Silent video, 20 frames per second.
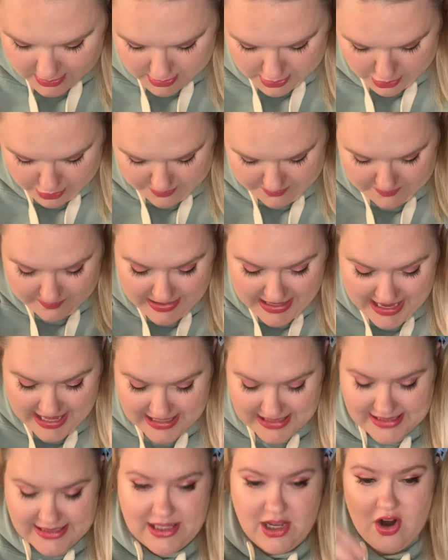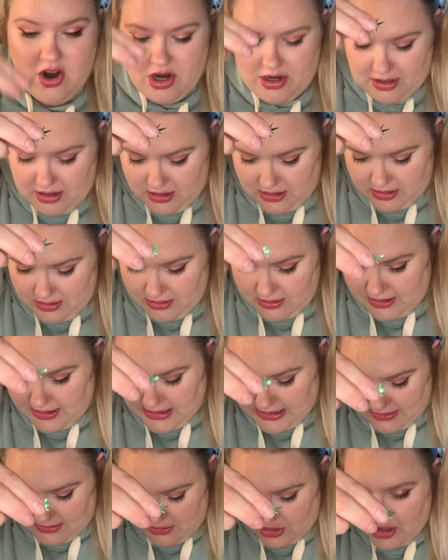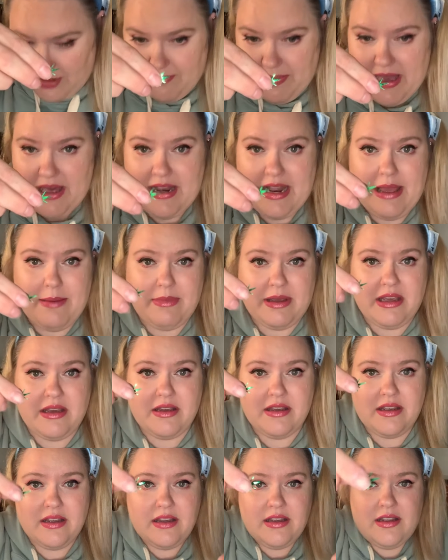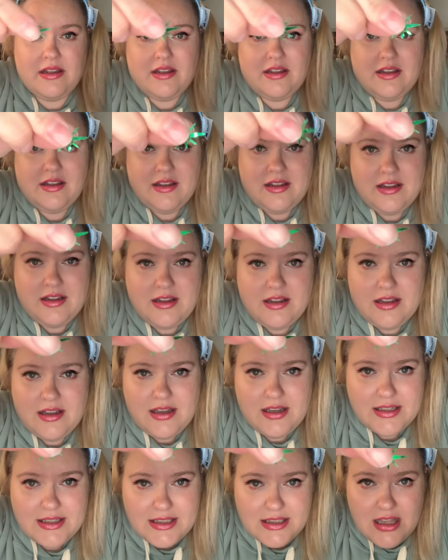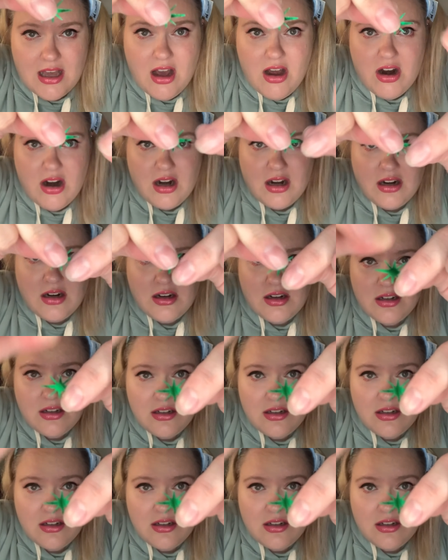Oh, I had a star jump out at me. Star.